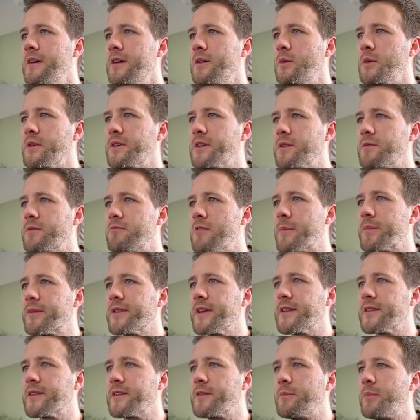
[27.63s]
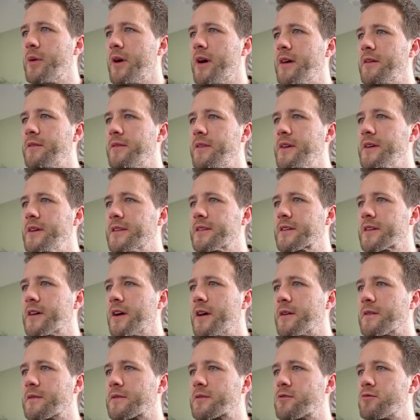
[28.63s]
which is represented by this
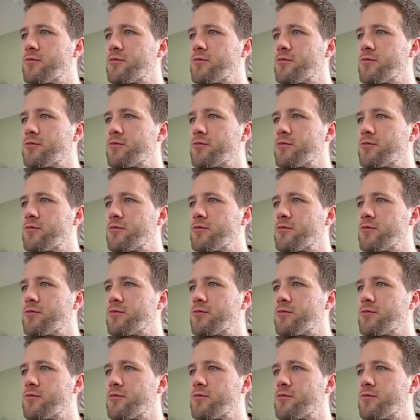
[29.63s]
kind of